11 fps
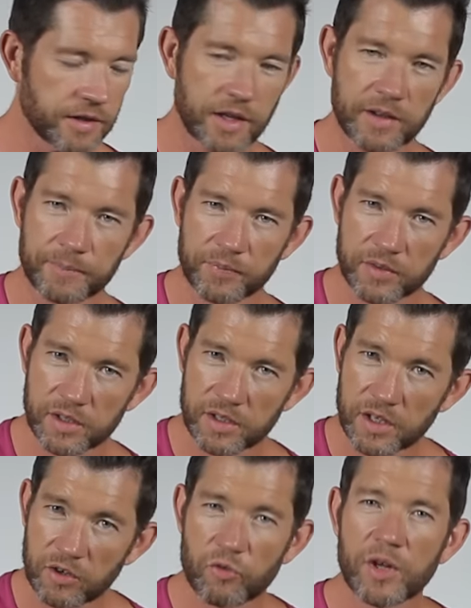other
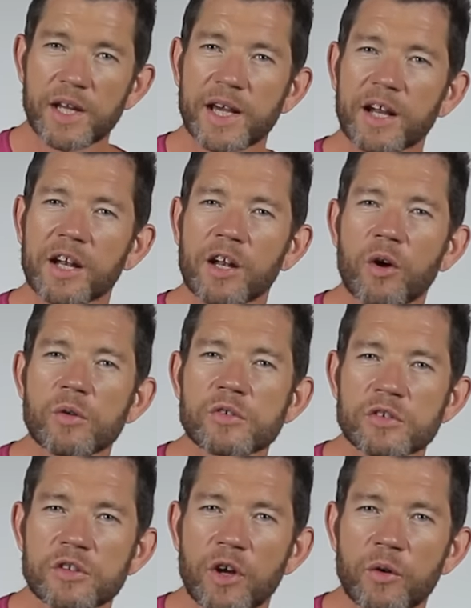really
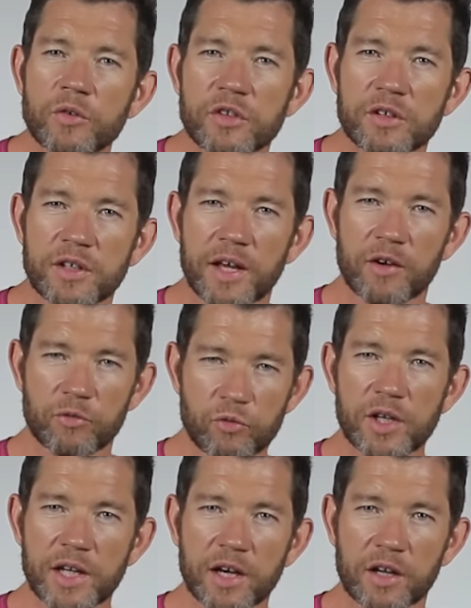close notes in there,
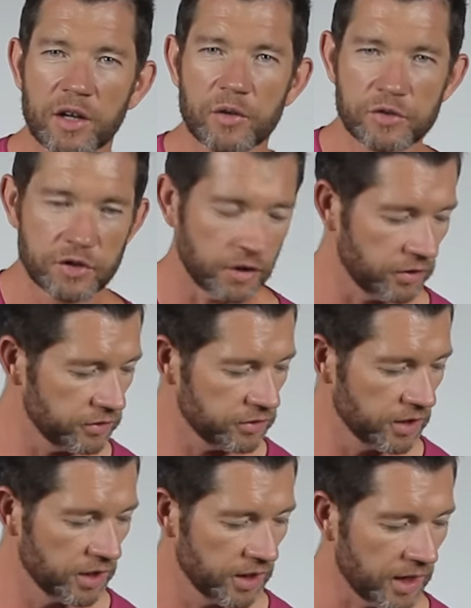really close notes.
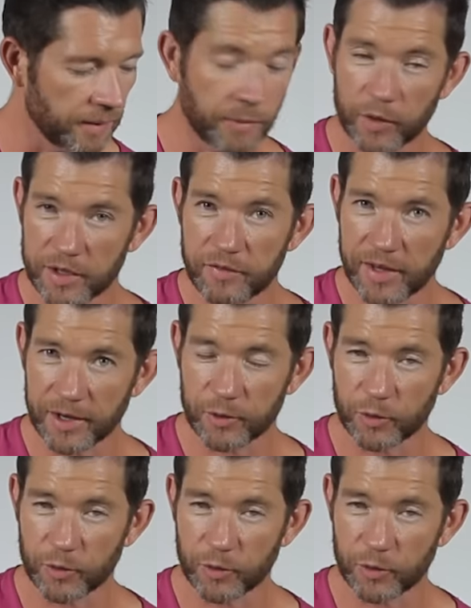Um, I'll give you that